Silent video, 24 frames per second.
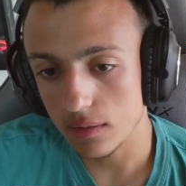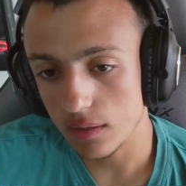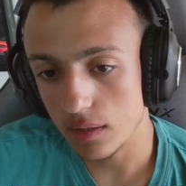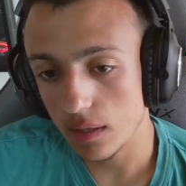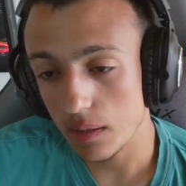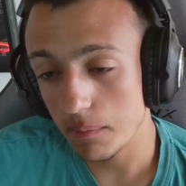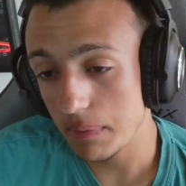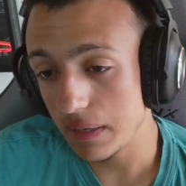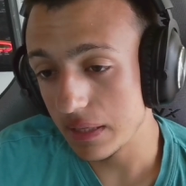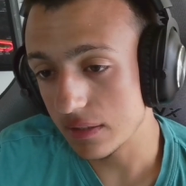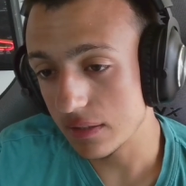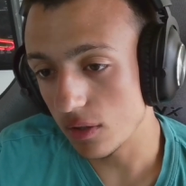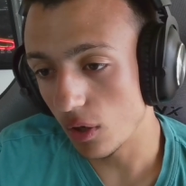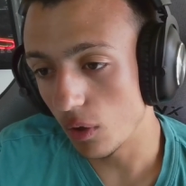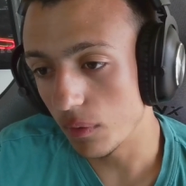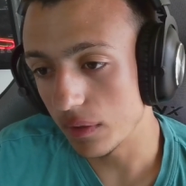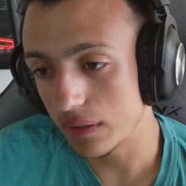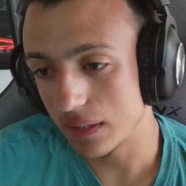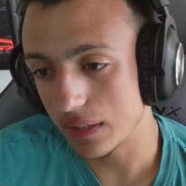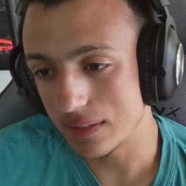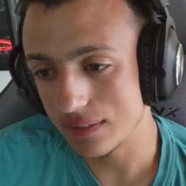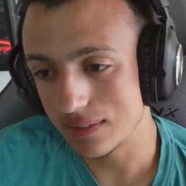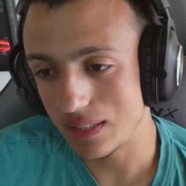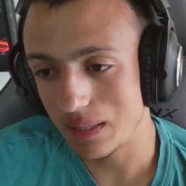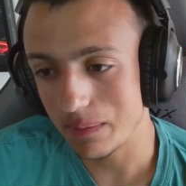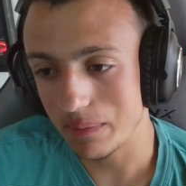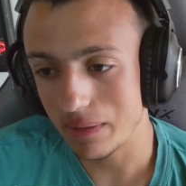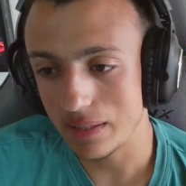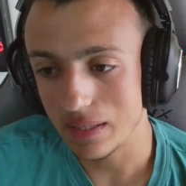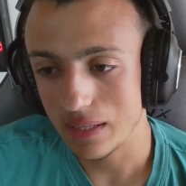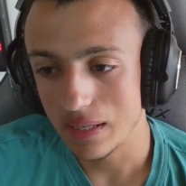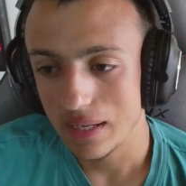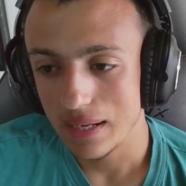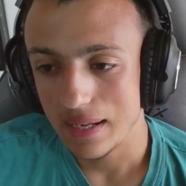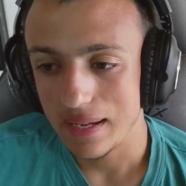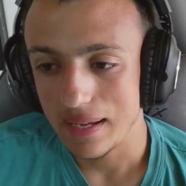a bit slower than his teammate
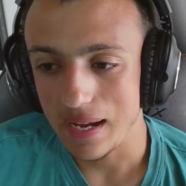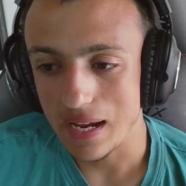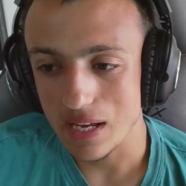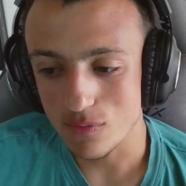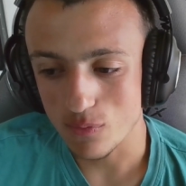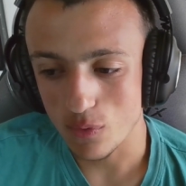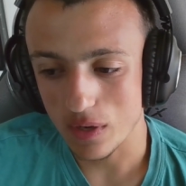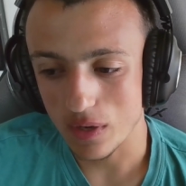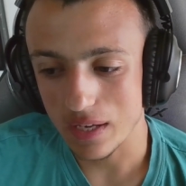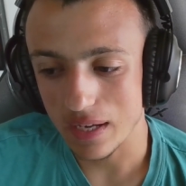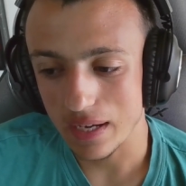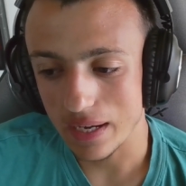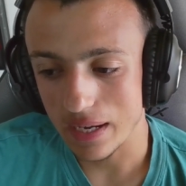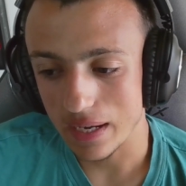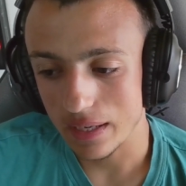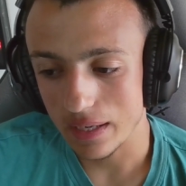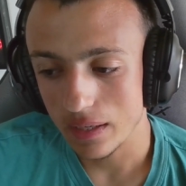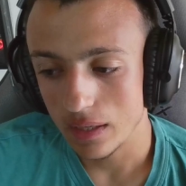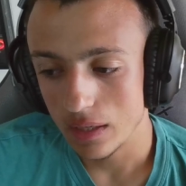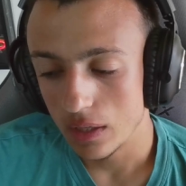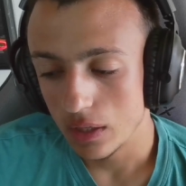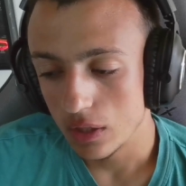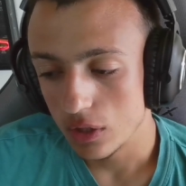his weekend.